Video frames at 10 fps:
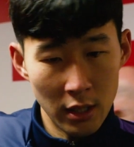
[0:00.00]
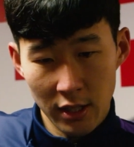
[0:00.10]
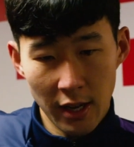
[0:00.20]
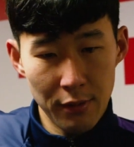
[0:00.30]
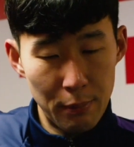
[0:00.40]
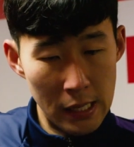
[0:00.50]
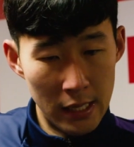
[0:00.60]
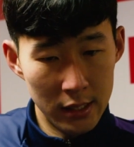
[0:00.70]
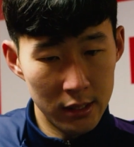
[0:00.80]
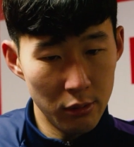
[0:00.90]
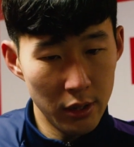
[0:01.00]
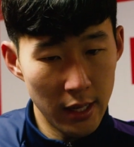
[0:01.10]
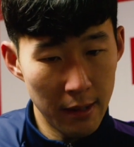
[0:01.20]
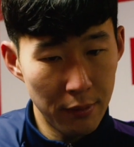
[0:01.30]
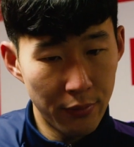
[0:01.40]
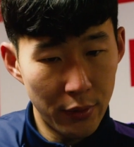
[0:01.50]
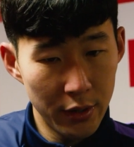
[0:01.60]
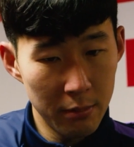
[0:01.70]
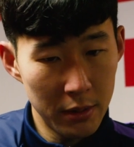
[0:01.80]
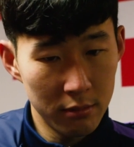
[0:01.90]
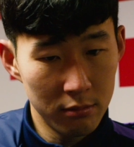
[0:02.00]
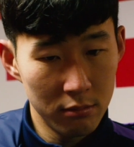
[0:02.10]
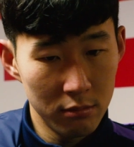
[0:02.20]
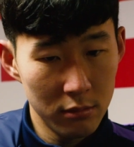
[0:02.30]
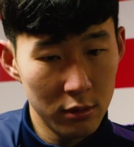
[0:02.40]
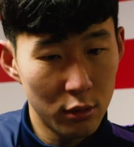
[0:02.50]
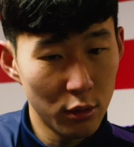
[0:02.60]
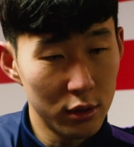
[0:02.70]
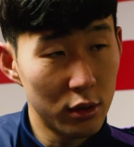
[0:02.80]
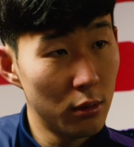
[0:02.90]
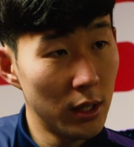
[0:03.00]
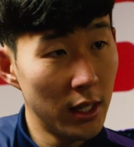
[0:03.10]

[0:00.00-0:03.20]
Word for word: I think every player is really happy for him and doing so